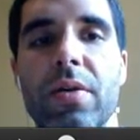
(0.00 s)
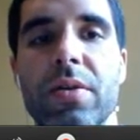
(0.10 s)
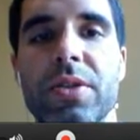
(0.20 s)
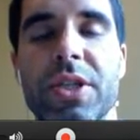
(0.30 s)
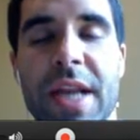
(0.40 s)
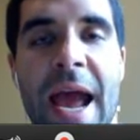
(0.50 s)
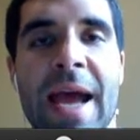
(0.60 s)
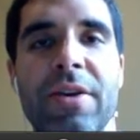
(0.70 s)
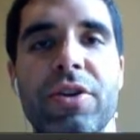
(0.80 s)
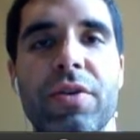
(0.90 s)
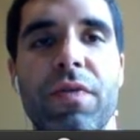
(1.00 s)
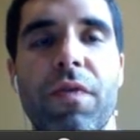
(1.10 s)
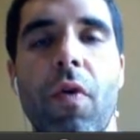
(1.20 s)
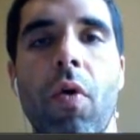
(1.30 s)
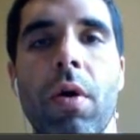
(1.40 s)
snatch,
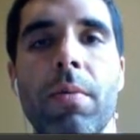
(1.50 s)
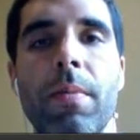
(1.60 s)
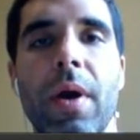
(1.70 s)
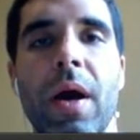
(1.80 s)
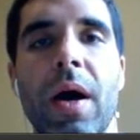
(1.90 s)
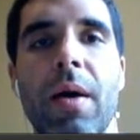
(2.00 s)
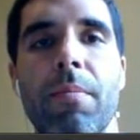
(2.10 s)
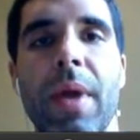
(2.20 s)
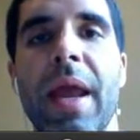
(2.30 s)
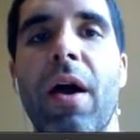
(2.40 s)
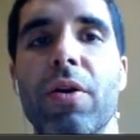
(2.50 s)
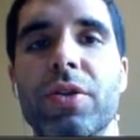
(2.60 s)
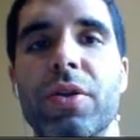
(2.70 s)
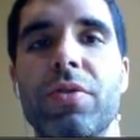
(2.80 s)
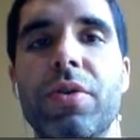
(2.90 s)
form, and
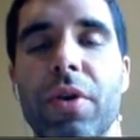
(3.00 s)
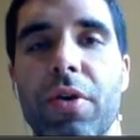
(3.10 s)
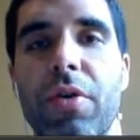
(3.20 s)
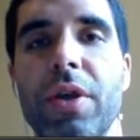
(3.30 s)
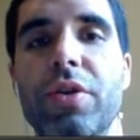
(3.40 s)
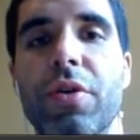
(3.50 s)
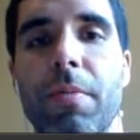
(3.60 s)
also to increase your